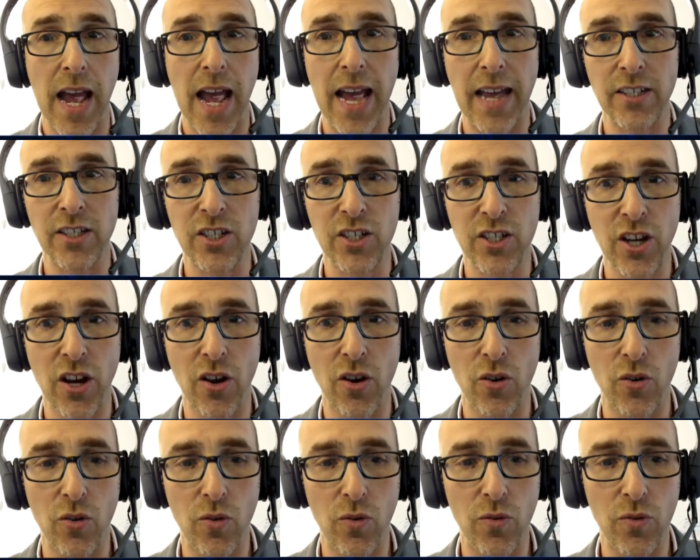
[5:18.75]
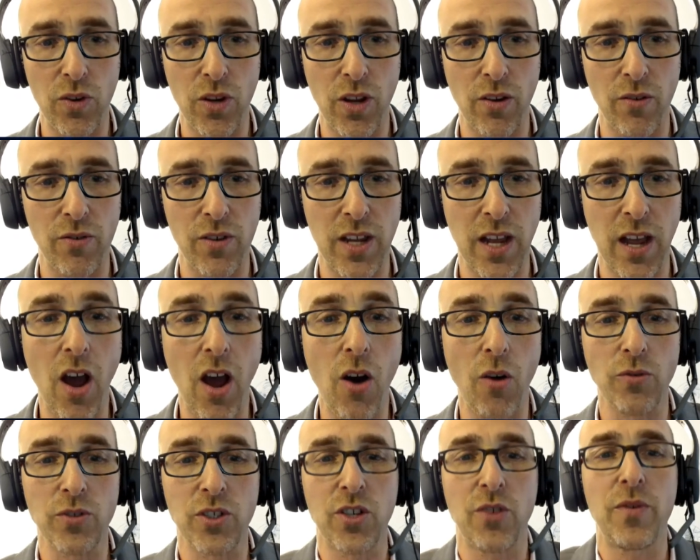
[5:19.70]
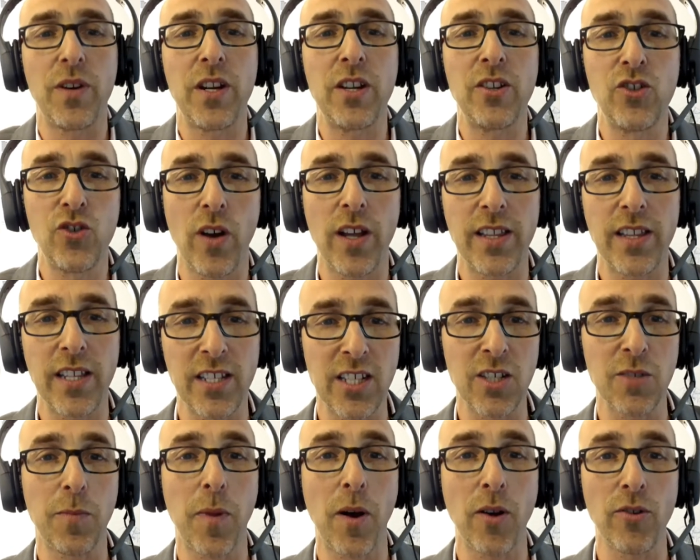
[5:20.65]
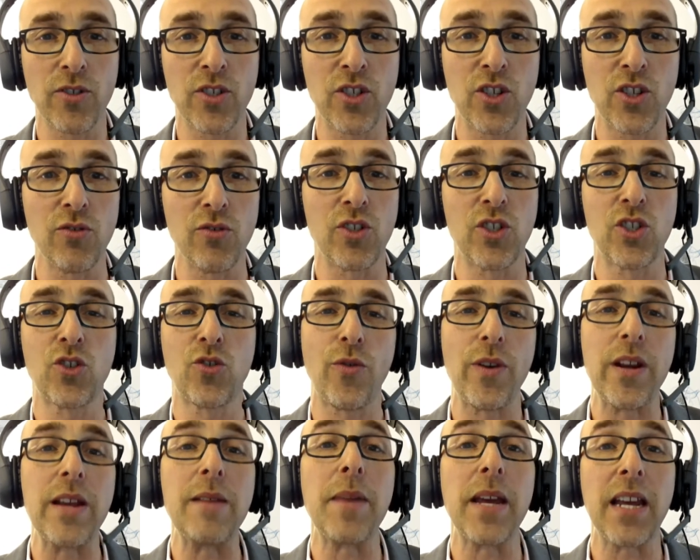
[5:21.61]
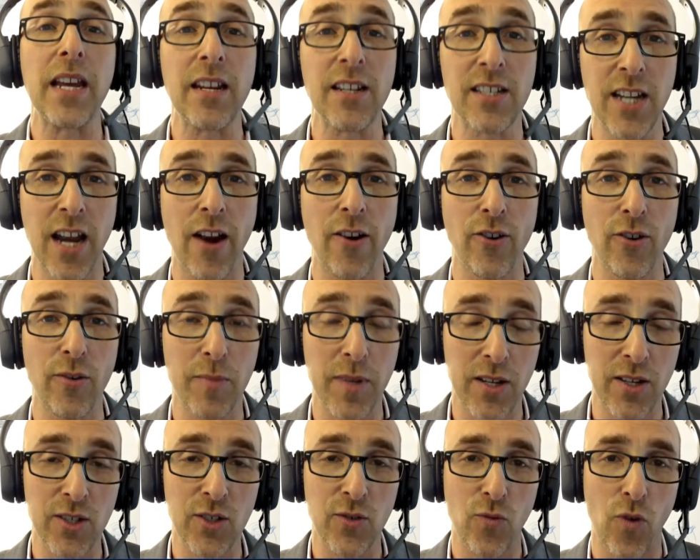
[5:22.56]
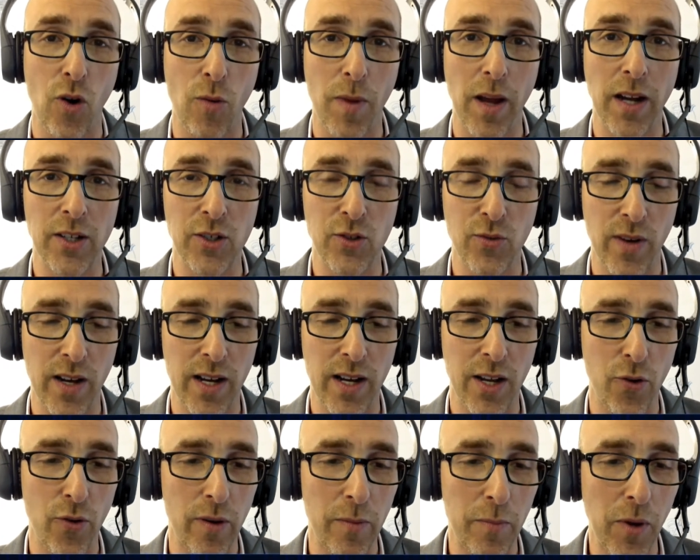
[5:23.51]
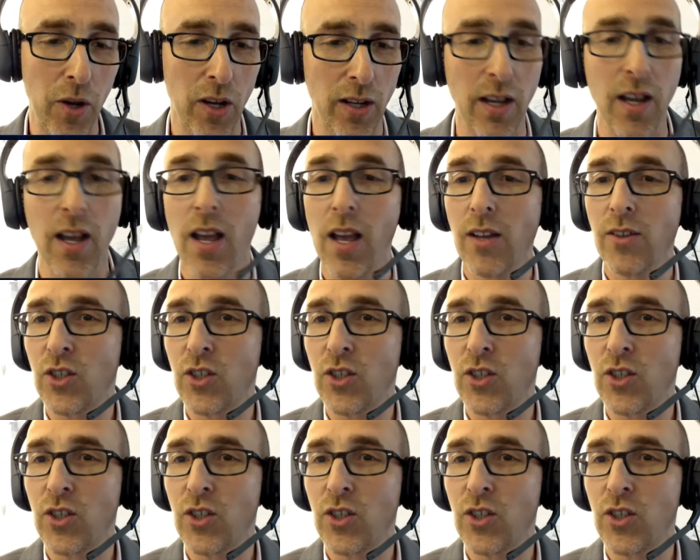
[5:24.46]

And so, you know, you get, oh, so it enjoyed this as opposed to screaming in terror because a robot is reading you a book.